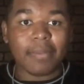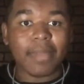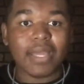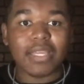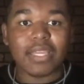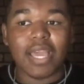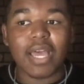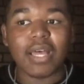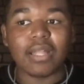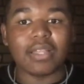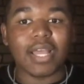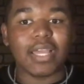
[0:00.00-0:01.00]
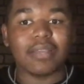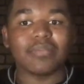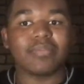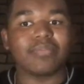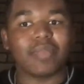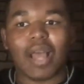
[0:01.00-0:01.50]
I'm like, yeah,
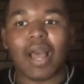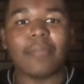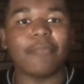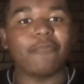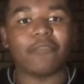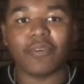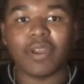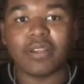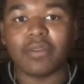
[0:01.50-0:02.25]
I'm free on